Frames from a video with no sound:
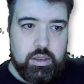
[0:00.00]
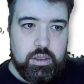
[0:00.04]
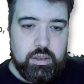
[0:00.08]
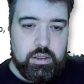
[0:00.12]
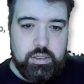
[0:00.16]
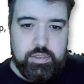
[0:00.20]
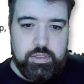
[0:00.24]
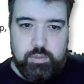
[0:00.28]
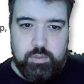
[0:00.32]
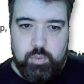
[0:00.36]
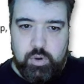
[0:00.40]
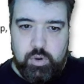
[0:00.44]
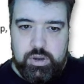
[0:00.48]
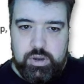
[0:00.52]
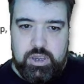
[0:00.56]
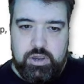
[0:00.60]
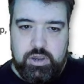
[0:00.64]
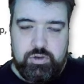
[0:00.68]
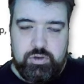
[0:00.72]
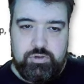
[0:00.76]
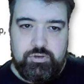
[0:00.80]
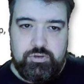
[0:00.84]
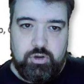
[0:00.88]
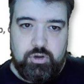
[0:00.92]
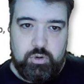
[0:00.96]
then what you
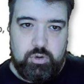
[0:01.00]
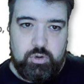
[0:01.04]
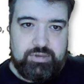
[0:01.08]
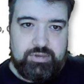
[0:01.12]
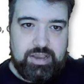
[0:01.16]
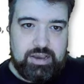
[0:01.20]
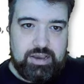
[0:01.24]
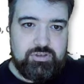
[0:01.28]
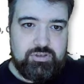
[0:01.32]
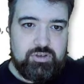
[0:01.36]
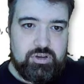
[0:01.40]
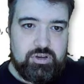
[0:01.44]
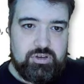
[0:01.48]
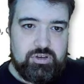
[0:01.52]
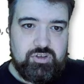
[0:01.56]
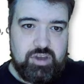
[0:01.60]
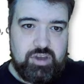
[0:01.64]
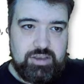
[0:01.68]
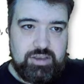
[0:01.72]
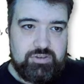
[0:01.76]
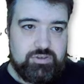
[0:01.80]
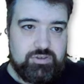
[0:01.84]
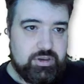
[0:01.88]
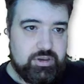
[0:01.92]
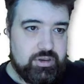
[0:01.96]
can do is actually
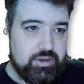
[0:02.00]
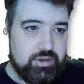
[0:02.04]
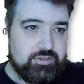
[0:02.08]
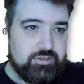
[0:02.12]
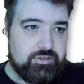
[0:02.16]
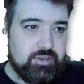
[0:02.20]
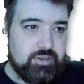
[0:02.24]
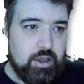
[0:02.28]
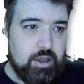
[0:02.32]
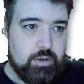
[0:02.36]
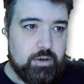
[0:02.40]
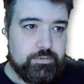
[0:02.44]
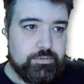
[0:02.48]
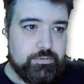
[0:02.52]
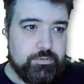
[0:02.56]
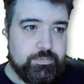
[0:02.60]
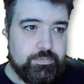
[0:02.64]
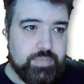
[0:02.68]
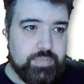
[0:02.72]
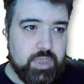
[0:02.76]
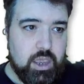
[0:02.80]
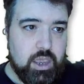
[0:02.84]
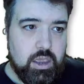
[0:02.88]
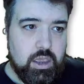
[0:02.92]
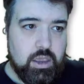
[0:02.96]
change it yourself.
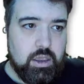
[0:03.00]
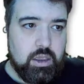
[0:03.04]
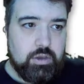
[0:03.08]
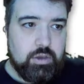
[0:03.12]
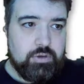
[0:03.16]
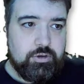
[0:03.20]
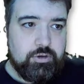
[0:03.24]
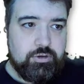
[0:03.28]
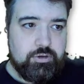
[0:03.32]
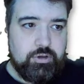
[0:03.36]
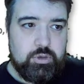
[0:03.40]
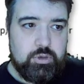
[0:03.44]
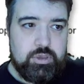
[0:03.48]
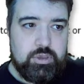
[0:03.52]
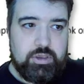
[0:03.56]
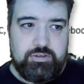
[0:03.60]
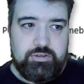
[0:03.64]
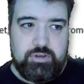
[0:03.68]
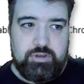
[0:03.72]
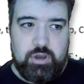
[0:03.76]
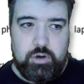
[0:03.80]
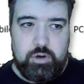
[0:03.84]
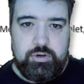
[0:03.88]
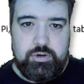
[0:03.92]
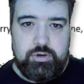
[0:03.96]
To do this,
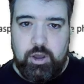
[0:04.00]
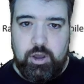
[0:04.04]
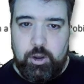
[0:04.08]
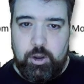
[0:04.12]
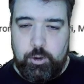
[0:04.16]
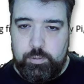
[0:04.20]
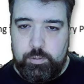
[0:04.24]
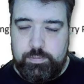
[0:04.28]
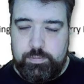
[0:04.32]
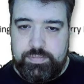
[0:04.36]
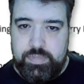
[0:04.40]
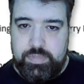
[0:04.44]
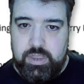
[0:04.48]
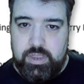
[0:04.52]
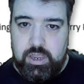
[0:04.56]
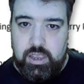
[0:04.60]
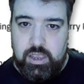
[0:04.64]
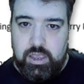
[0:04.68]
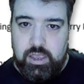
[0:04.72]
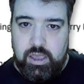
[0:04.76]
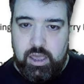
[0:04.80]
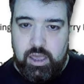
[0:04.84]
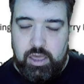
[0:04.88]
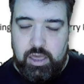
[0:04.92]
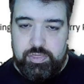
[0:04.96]
go to Home
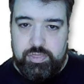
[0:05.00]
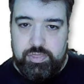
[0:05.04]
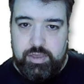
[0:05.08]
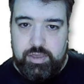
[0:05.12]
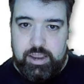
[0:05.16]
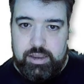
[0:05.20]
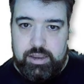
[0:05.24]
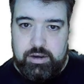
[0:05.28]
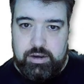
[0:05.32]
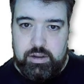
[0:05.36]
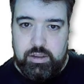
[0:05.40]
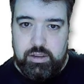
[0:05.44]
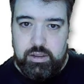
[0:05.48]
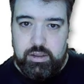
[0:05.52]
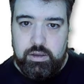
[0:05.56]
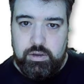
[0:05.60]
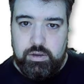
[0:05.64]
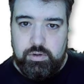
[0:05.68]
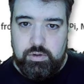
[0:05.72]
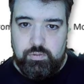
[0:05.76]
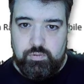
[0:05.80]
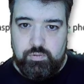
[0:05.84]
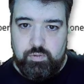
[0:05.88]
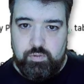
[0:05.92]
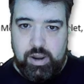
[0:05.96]
and then
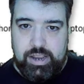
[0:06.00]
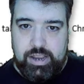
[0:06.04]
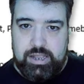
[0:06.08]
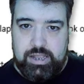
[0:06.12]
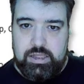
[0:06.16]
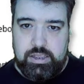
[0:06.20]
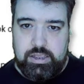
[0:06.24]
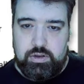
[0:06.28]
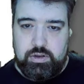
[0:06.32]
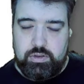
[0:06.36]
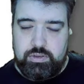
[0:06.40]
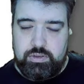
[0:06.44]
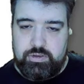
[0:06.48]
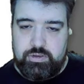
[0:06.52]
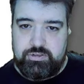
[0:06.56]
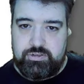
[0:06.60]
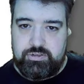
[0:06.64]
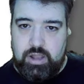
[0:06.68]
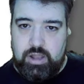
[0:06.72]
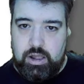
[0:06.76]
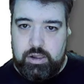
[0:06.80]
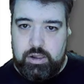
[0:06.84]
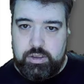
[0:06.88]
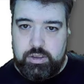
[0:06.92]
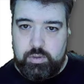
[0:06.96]
right click on the
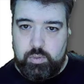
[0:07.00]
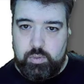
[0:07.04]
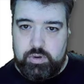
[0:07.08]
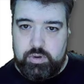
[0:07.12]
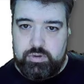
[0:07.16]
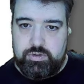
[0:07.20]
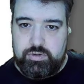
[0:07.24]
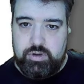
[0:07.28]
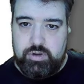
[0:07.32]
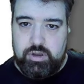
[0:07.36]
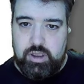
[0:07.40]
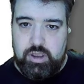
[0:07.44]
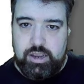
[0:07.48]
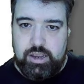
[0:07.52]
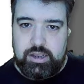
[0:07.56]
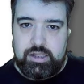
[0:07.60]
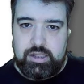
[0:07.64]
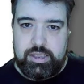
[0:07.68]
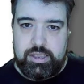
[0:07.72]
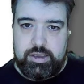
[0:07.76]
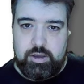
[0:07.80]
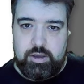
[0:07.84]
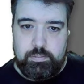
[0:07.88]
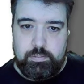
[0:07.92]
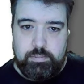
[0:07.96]
style you want and
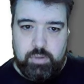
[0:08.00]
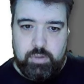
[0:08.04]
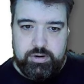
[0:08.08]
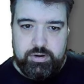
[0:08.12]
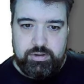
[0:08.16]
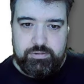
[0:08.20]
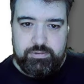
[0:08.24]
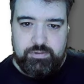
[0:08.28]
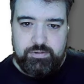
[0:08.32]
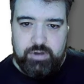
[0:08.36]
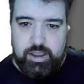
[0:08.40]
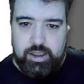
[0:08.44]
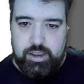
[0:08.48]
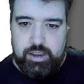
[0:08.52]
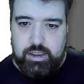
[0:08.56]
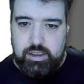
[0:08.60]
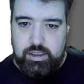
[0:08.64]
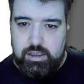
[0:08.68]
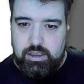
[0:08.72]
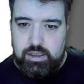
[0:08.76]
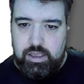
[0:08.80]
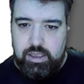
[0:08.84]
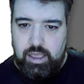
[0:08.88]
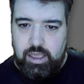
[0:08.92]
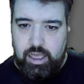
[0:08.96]
click on Modify,
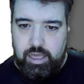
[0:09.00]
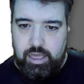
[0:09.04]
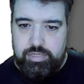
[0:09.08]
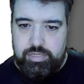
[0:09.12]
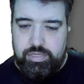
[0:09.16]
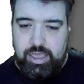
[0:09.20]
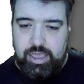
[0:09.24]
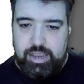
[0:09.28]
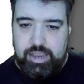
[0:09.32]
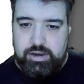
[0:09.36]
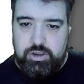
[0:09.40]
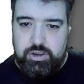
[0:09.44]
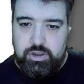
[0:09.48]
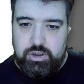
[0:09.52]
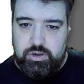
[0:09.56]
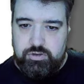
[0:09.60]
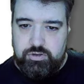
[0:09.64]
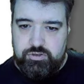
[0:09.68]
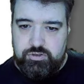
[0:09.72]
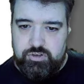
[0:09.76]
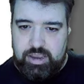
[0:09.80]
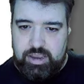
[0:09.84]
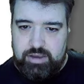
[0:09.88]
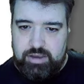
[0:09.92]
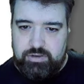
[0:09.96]
and then you can
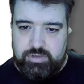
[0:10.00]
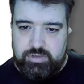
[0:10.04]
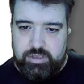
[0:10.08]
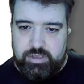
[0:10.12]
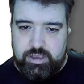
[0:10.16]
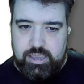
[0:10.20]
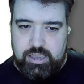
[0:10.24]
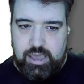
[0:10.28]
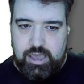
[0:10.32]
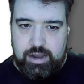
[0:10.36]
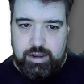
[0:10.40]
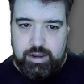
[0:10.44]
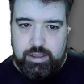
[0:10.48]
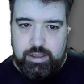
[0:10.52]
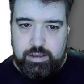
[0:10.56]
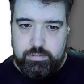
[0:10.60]
change the colour.